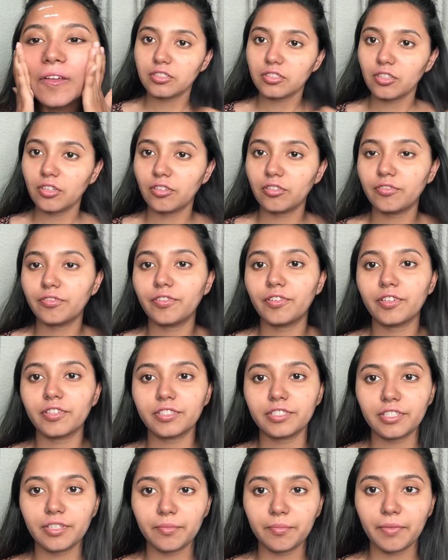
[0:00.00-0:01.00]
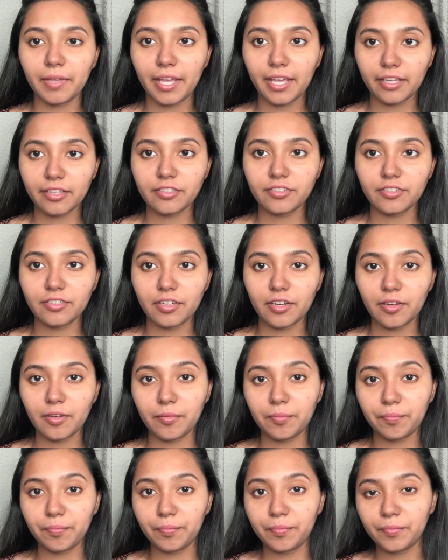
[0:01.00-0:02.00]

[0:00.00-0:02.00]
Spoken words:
So for some extra